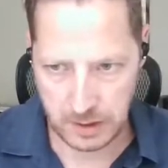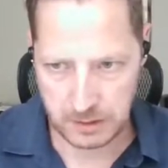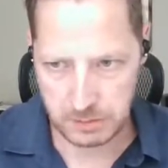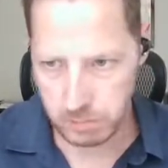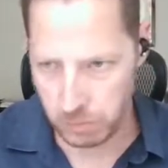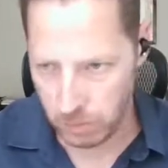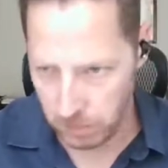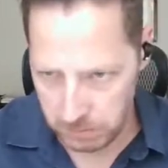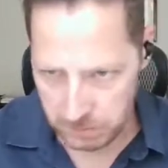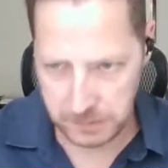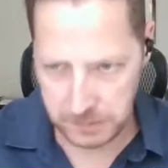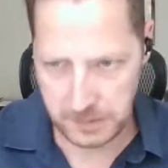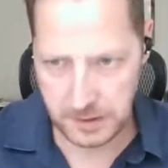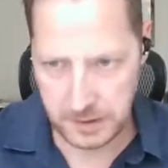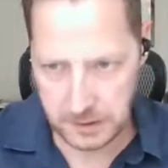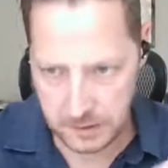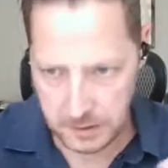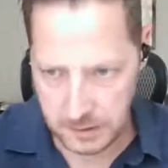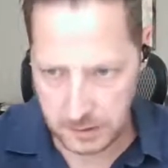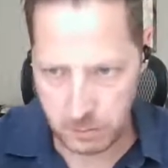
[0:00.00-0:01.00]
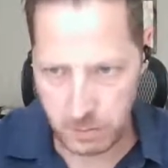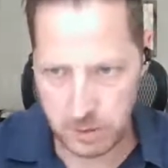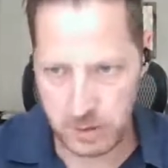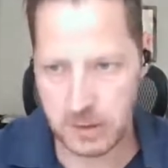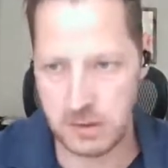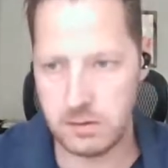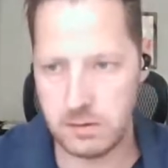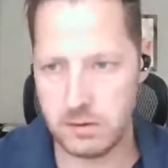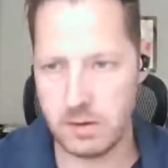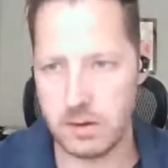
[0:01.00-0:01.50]
There's problems with that, and I
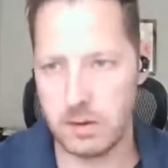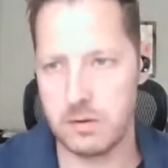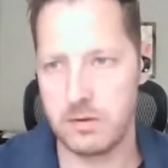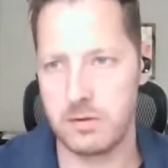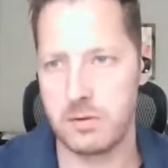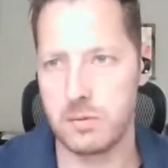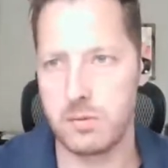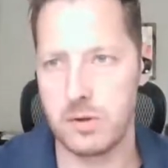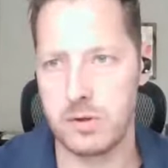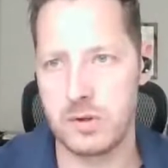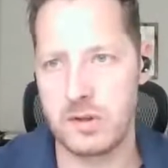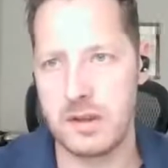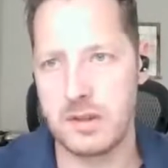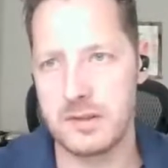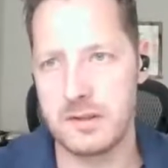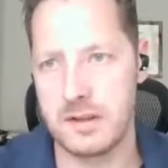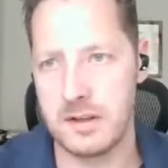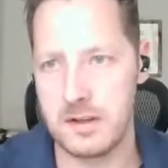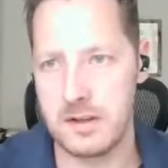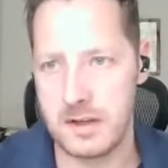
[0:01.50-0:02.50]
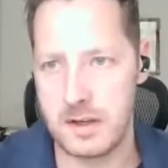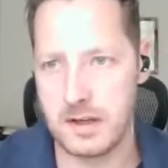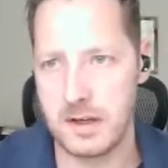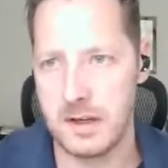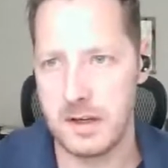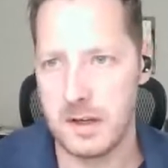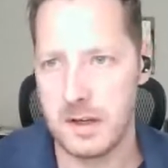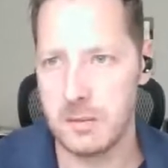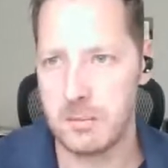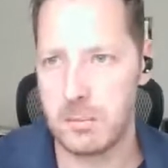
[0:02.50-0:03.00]
would need to go into more detail
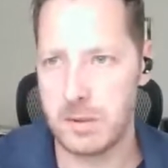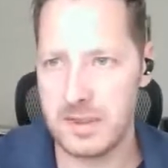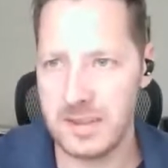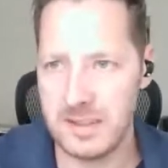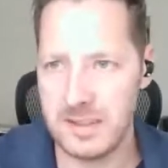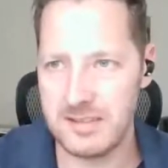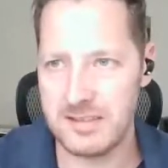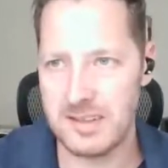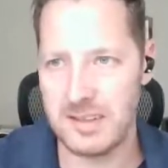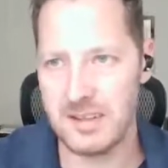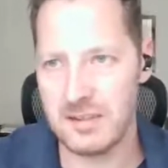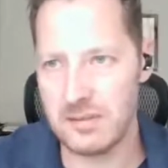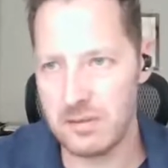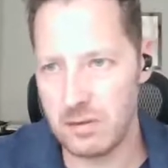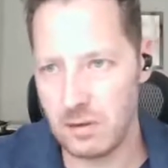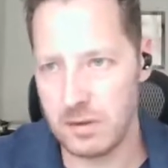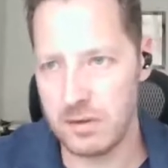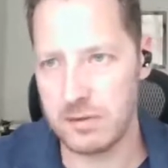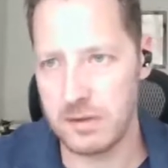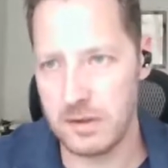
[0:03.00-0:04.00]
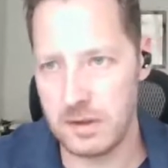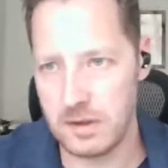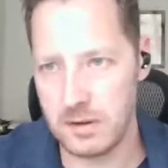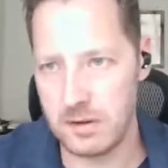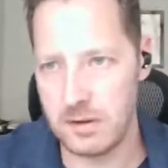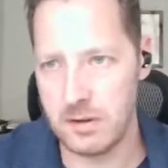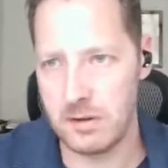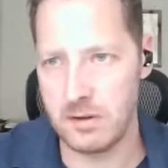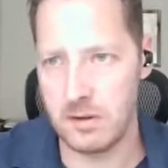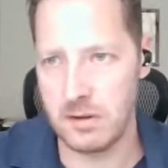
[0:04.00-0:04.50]
there. But these are the sort of
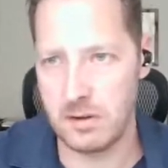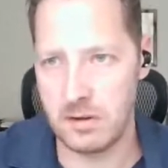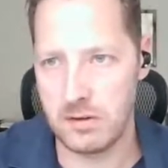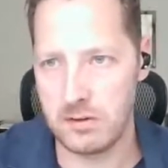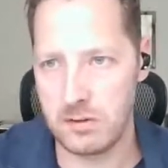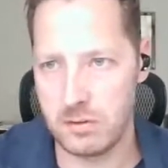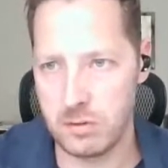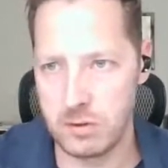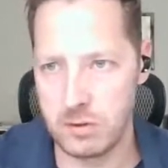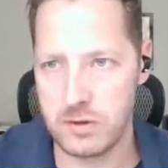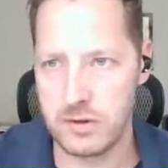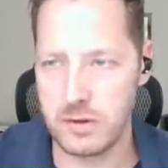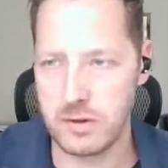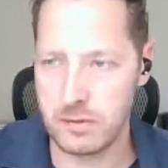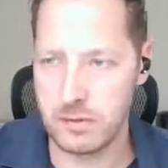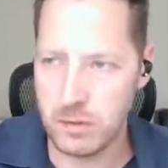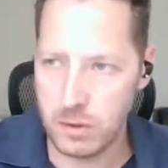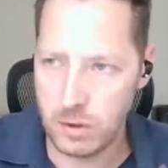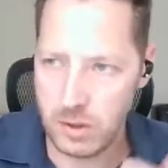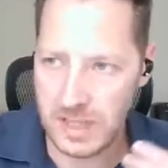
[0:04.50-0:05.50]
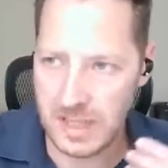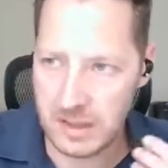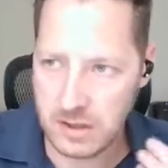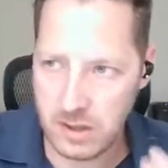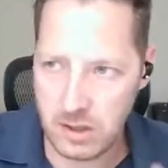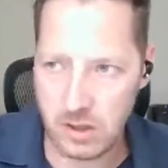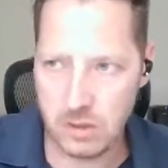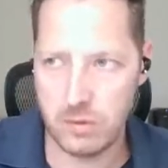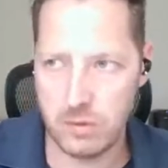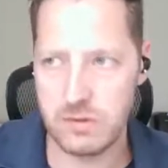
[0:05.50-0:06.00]
solutions of looking
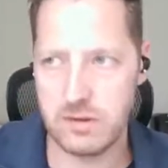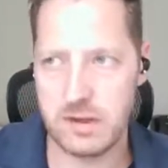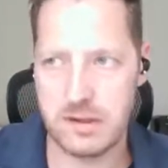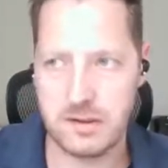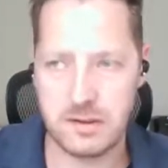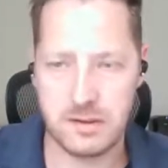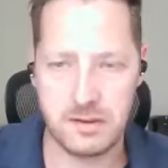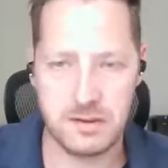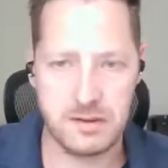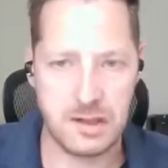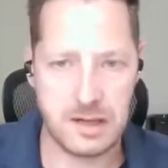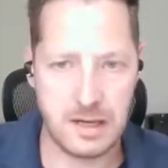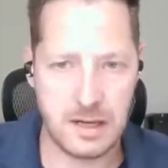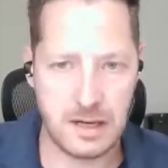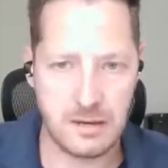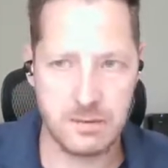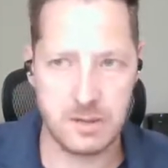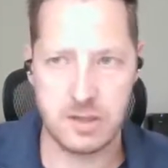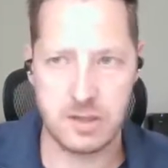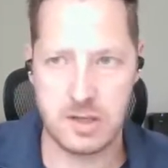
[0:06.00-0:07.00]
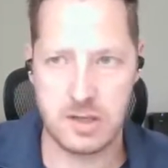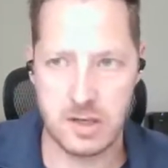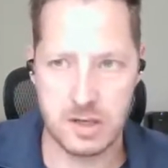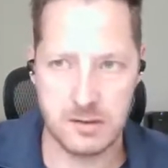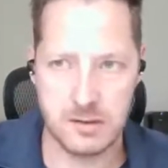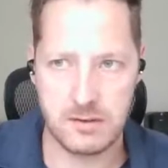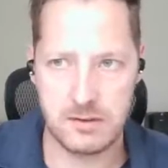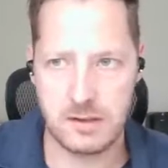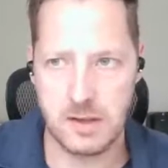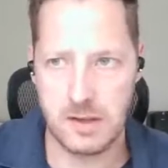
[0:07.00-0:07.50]
at new sectors that have a
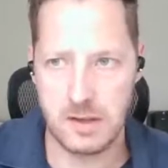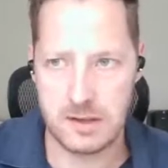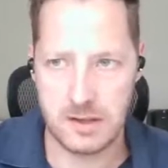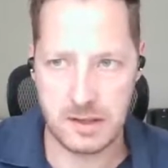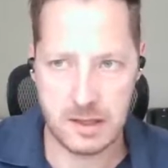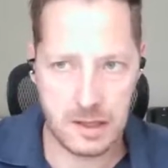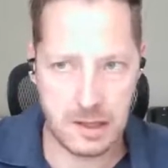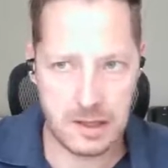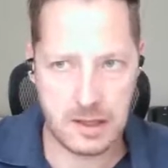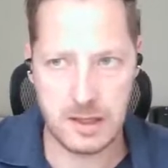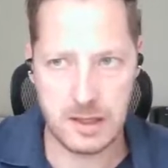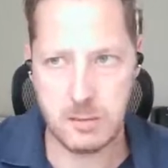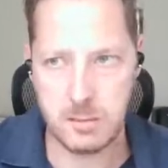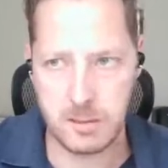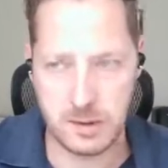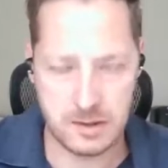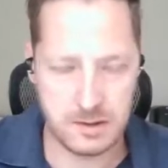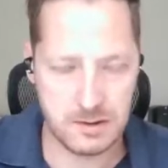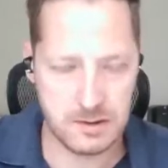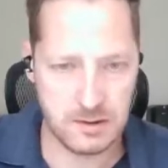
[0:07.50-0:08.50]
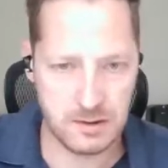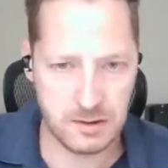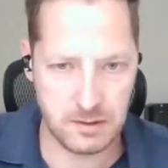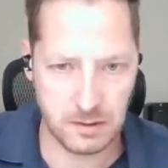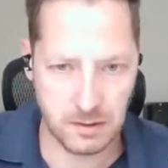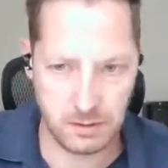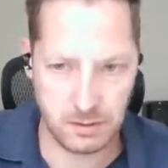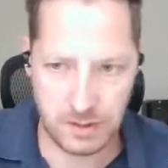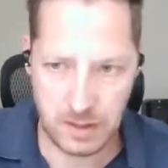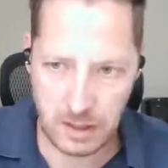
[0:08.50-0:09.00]
chance, that are labor
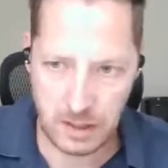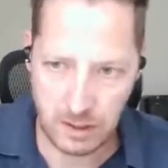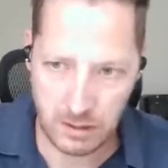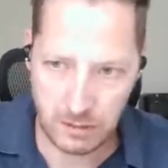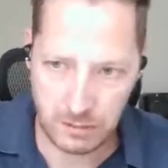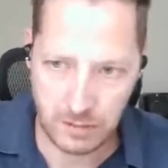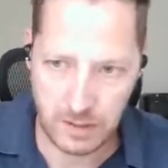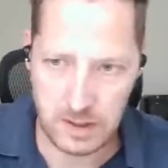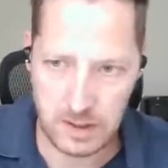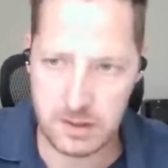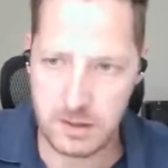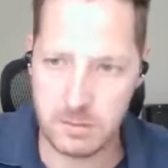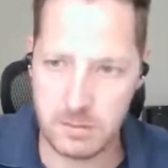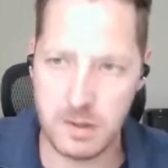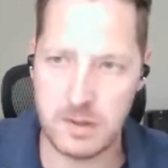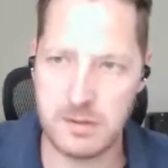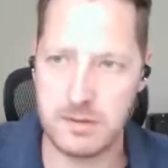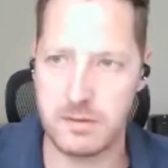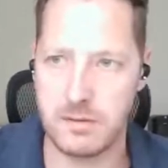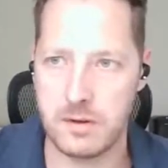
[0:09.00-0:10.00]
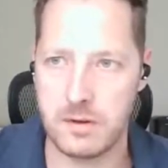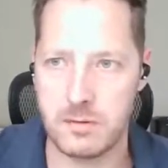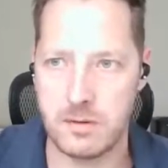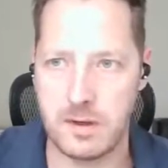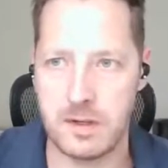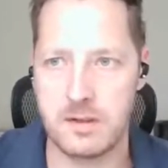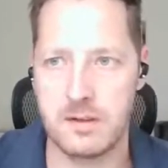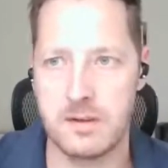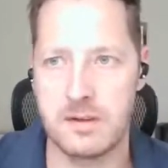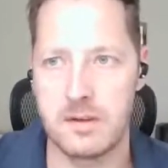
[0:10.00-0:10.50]
intensive, and finding ways of
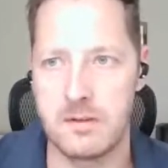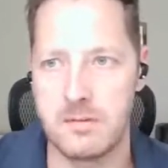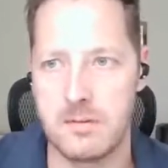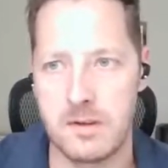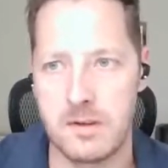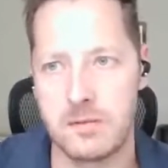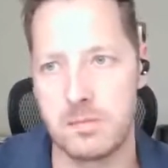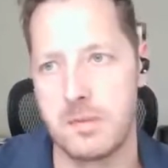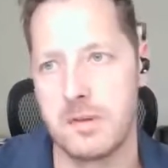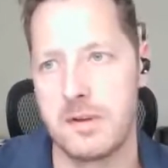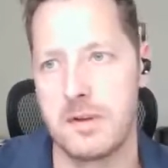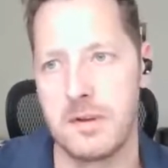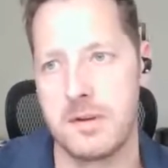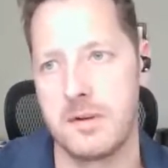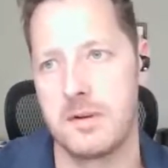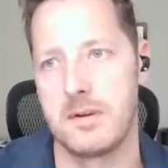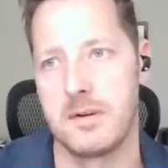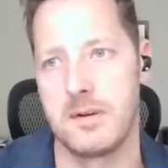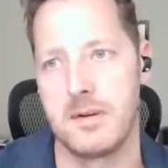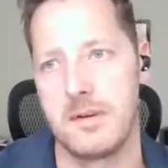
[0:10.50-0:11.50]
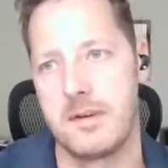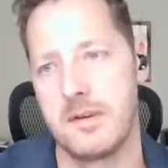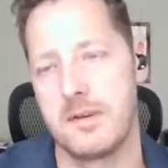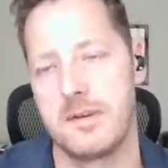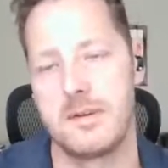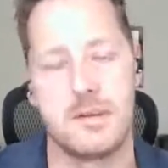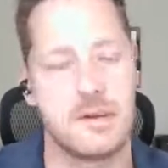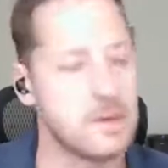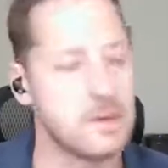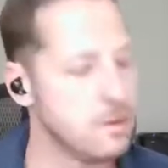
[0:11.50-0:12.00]
attracting investment there.
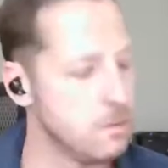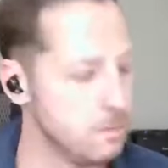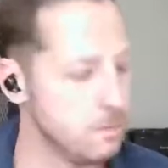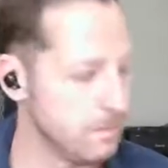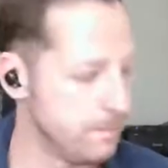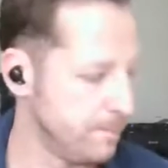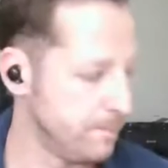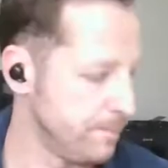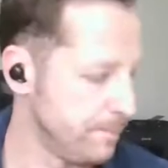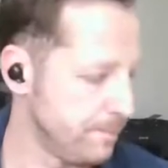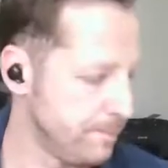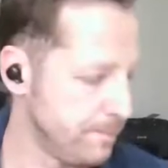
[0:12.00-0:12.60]
Thank you.